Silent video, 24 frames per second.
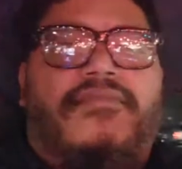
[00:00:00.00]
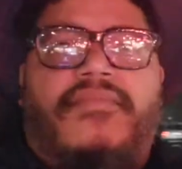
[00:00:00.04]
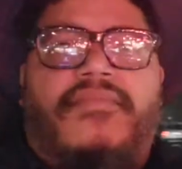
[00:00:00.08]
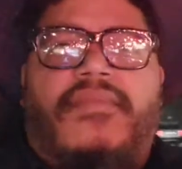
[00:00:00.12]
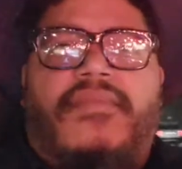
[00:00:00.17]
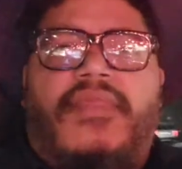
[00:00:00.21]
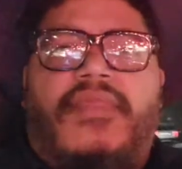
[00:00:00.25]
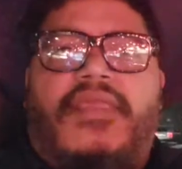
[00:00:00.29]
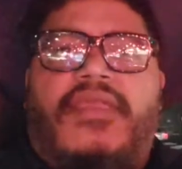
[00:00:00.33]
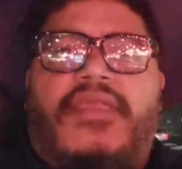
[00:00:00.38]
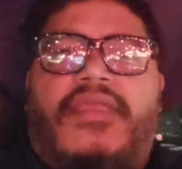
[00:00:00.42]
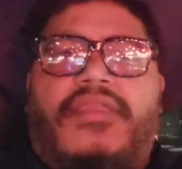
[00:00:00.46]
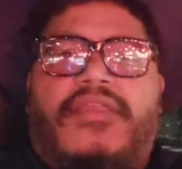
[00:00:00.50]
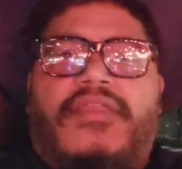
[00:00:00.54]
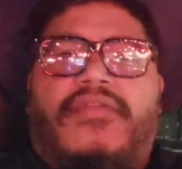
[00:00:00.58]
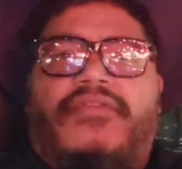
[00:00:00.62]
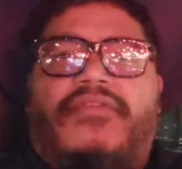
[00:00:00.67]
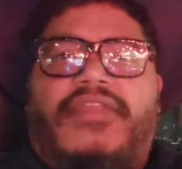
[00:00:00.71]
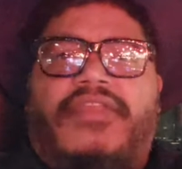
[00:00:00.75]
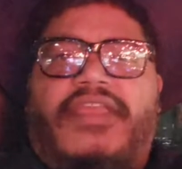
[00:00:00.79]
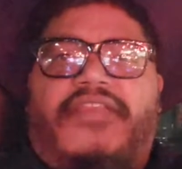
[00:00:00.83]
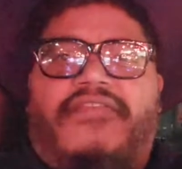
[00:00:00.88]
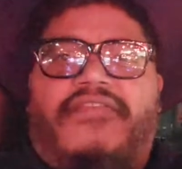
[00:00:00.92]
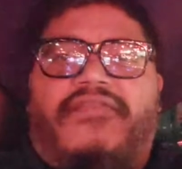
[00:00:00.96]
You're only as
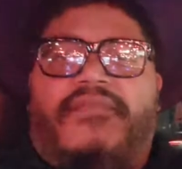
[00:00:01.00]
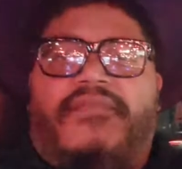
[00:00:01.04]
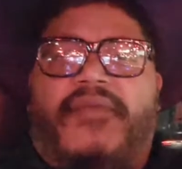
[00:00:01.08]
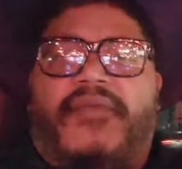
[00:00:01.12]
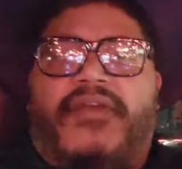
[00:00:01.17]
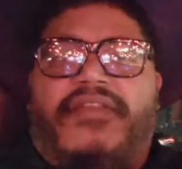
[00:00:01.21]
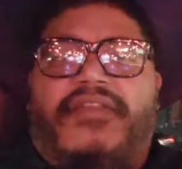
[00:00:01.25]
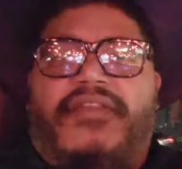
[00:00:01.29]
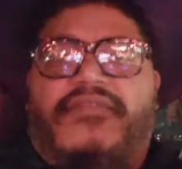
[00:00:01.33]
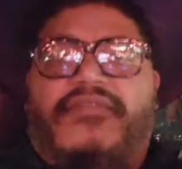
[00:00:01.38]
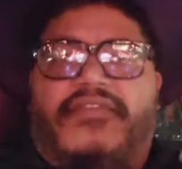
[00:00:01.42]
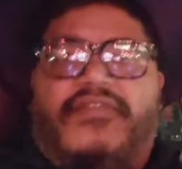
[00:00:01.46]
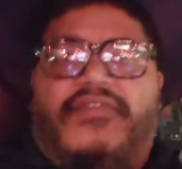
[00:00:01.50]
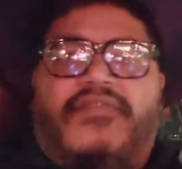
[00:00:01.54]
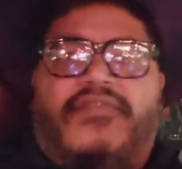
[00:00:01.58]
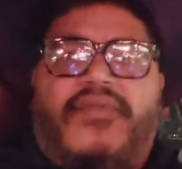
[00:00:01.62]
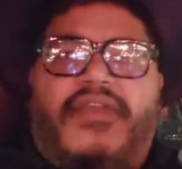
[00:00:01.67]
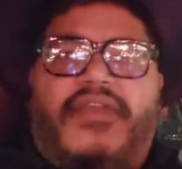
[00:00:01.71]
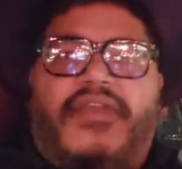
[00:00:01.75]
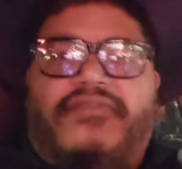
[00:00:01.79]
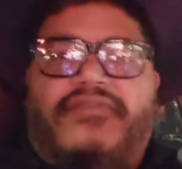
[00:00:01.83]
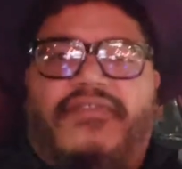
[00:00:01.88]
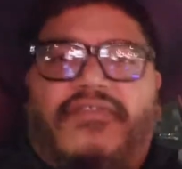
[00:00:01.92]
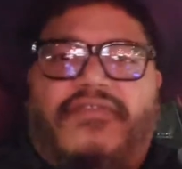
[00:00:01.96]
smart as the
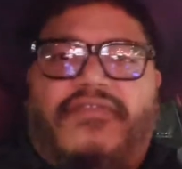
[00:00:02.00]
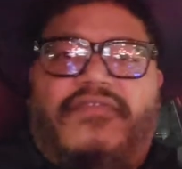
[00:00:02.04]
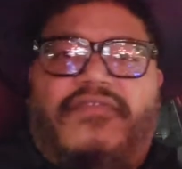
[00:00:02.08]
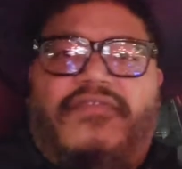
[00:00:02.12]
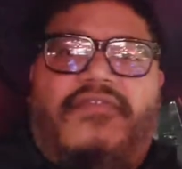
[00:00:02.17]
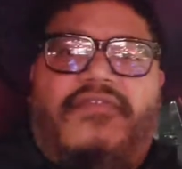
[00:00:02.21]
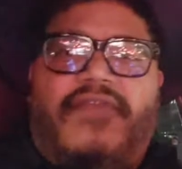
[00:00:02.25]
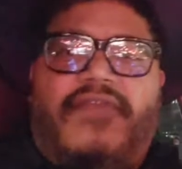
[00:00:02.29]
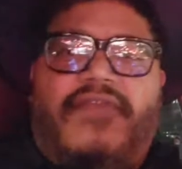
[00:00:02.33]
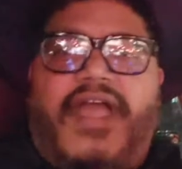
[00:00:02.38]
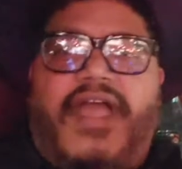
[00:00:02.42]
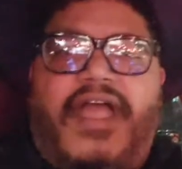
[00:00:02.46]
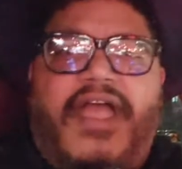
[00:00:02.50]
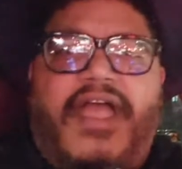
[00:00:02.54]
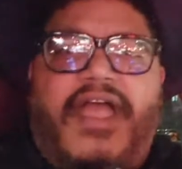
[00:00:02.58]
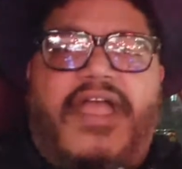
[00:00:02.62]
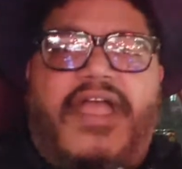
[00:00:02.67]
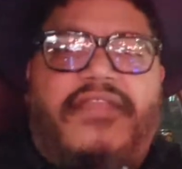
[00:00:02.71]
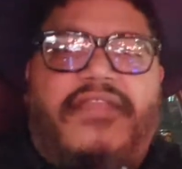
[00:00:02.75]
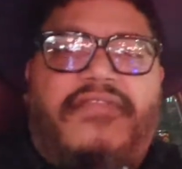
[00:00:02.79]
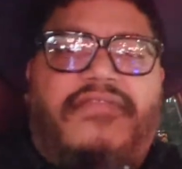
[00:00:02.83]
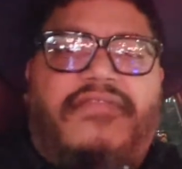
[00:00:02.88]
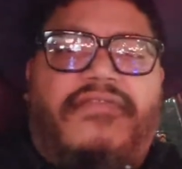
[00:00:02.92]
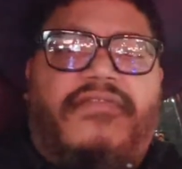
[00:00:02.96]
questions you
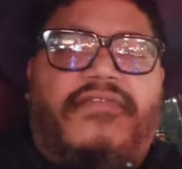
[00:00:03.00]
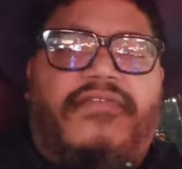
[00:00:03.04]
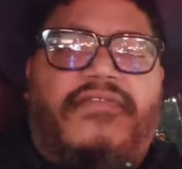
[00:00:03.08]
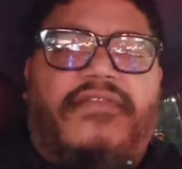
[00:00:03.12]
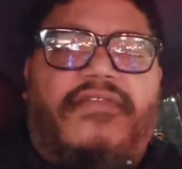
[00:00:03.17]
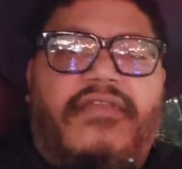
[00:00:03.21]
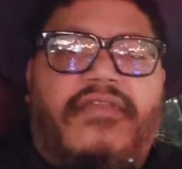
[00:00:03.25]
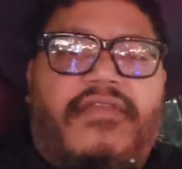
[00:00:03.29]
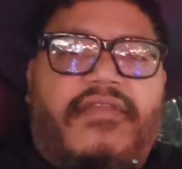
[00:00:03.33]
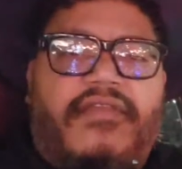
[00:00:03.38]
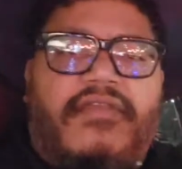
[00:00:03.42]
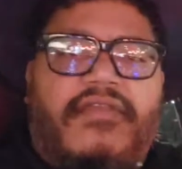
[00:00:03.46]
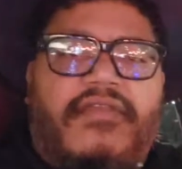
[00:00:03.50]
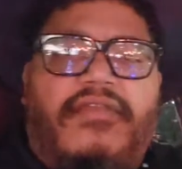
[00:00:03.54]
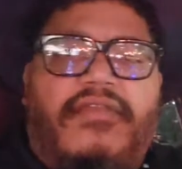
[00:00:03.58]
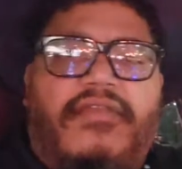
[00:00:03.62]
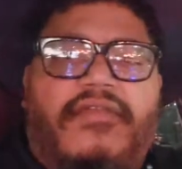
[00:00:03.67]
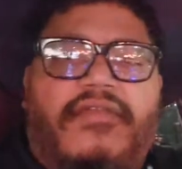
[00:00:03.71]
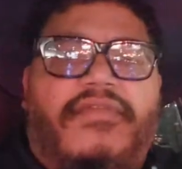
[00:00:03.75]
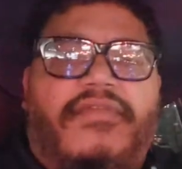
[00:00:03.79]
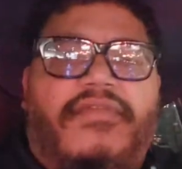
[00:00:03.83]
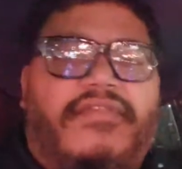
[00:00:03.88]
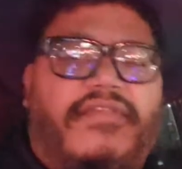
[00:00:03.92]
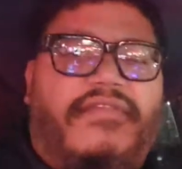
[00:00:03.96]
ask. What
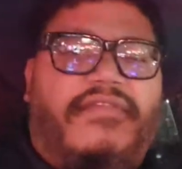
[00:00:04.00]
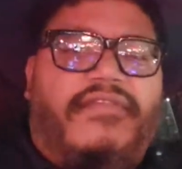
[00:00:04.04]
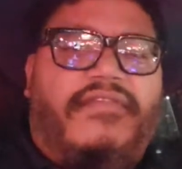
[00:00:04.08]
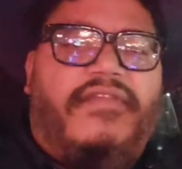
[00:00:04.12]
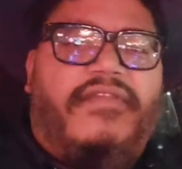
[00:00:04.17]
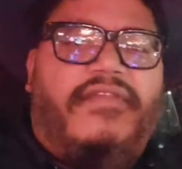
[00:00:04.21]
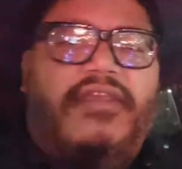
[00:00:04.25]
does that say?